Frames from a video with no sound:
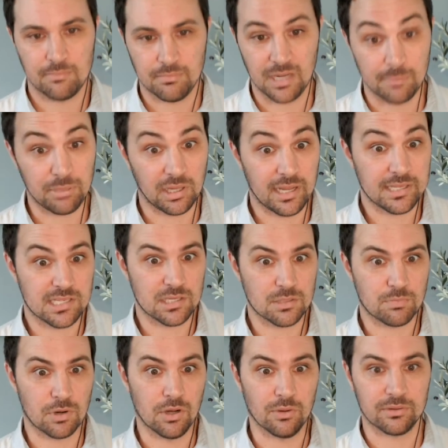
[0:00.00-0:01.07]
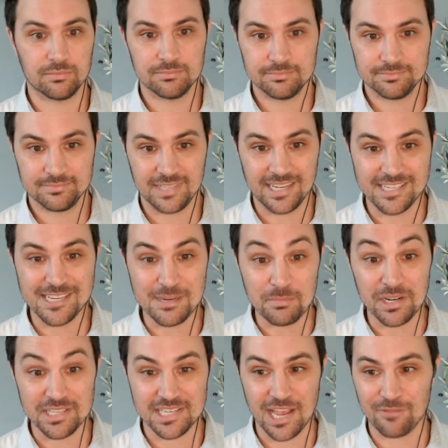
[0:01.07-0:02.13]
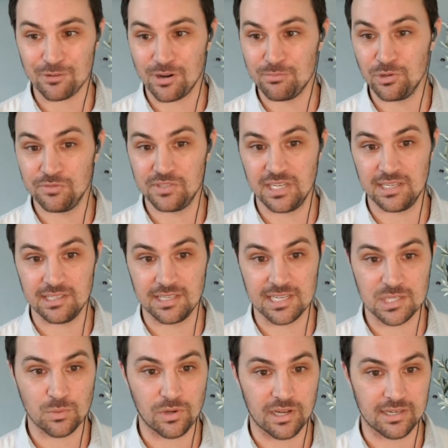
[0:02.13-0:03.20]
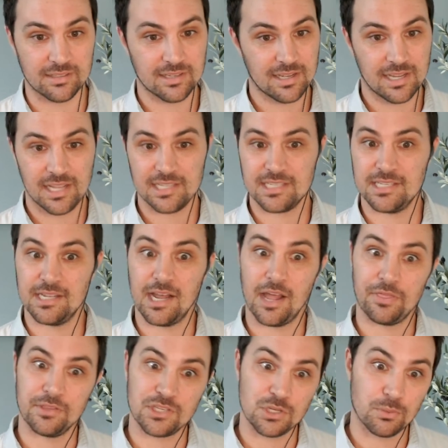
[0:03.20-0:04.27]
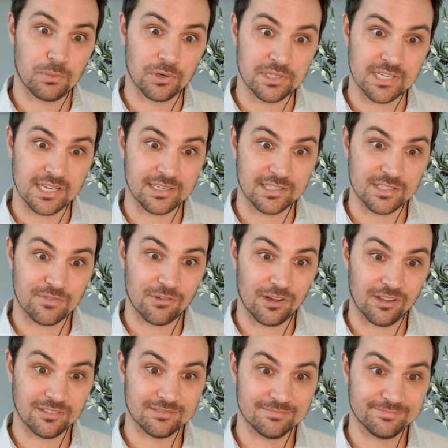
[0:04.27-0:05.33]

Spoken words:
My appliance is broke 18 months after I moved in, and guess what? It's not the superintendent's fault.